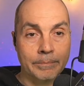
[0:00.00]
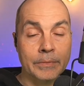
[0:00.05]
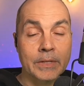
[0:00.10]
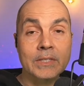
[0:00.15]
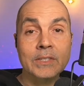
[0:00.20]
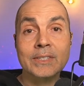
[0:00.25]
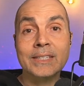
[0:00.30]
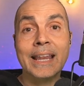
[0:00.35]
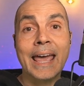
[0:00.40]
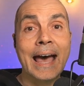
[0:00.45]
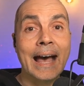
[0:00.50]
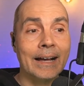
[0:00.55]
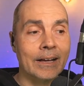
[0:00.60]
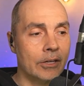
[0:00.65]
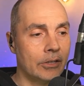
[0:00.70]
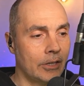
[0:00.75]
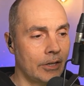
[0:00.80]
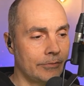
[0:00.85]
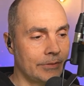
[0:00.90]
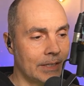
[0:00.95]
stack
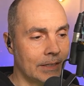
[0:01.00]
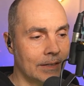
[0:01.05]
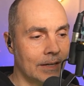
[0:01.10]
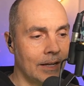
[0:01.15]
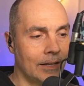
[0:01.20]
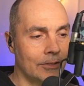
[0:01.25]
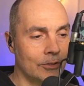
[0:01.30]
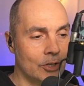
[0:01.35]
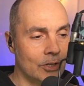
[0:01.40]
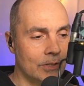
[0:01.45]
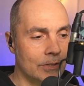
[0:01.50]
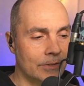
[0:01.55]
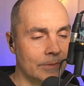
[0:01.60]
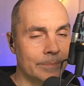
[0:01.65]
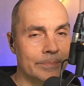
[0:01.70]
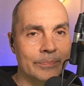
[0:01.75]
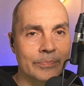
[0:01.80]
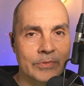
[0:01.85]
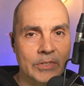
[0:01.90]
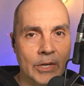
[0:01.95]
of technologies.
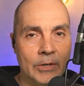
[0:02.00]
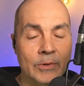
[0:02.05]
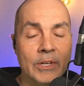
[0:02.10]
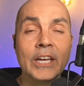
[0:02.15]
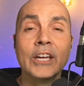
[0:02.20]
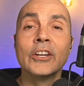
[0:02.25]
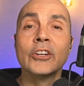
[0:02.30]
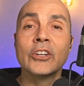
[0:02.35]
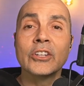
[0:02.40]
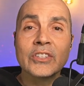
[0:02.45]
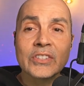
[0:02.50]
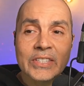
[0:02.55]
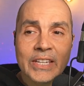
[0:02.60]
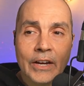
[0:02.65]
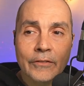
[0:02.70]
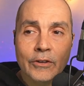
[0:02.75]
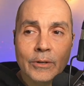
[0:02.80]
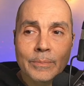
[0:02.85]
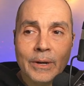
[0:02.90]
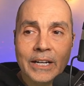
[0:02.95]
So good to see
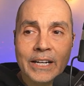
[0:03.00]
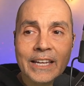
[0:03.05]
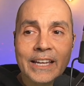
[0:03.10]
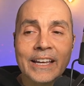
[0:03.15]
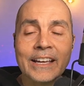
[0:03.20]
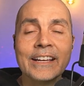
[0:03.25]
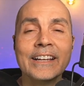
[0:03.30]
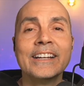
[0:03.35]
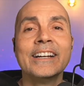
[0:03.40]
everybody.